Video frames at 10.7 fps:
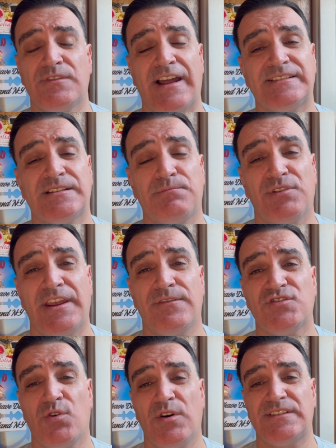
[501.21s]
That's the blade of
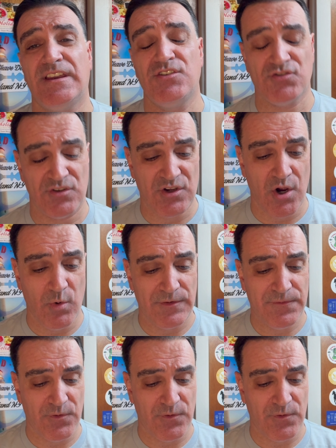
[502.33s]
choice I usually go with